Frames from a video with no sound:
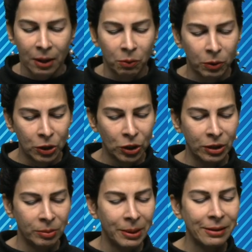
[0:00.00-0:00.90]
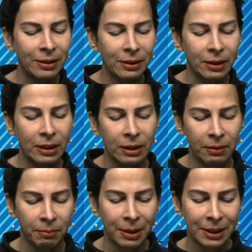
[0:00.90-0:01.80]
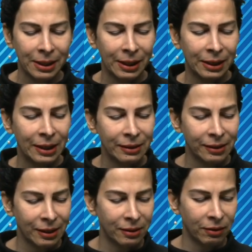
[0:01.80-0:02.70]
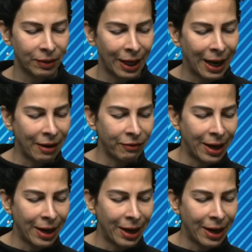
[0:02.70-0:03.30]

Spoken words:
which is basically making an instance of the half